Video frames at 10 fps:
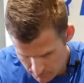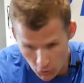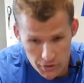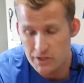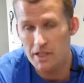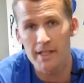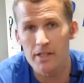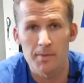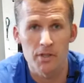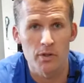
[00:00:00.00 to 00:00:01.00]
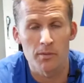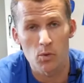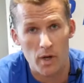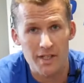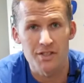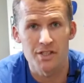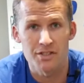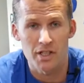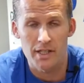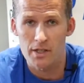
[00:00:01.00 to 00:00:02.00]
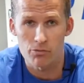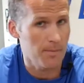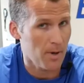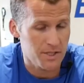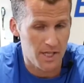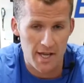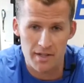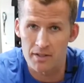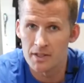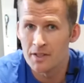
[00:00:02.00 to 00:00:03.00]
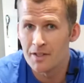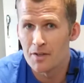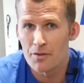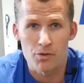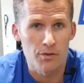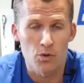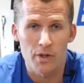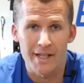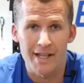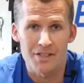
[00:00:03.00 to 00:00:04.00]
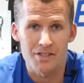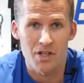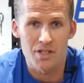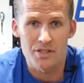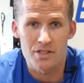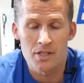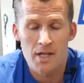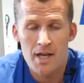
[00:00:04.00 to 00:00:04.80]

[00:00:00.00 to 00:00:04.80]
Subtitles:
honestly, you've been doing them quite consistently, 3x10, 3 or 4 key exercises,